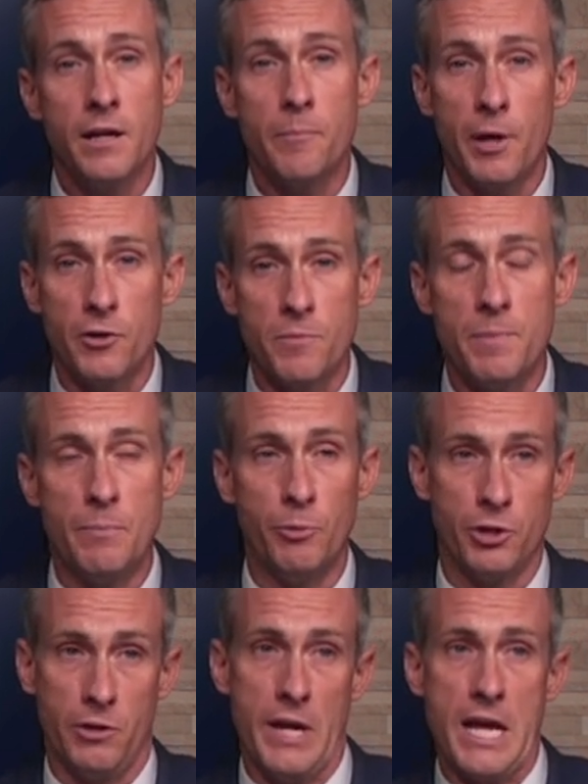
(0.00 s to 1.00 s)
compared to
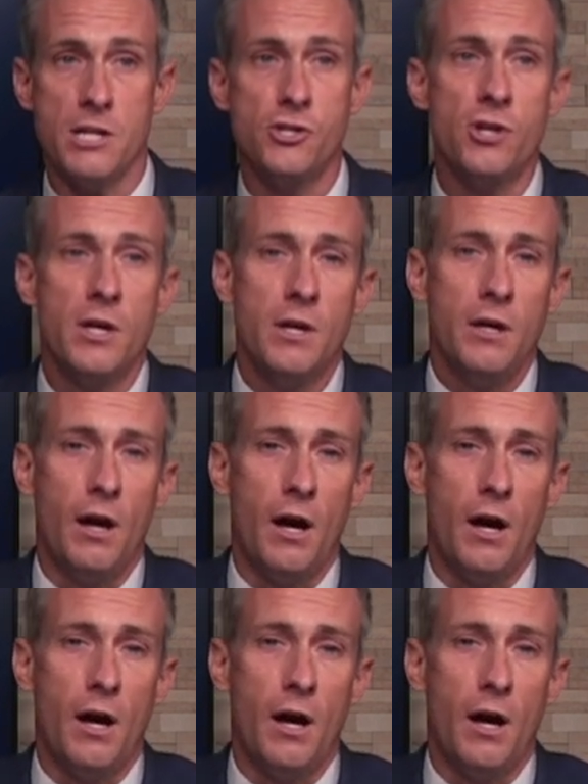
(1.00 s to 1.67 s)
people your age.